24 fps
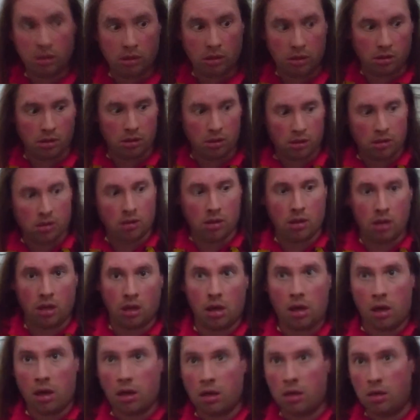
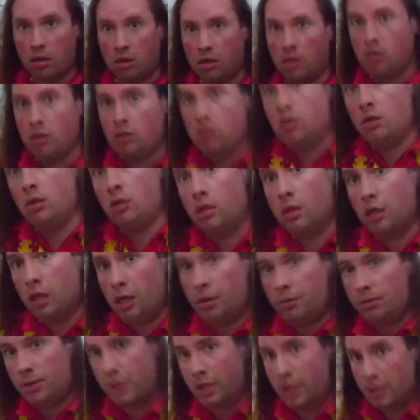
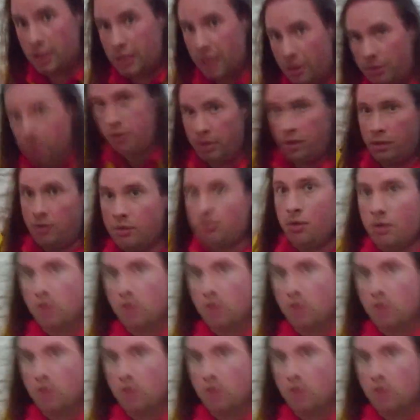up to the tower.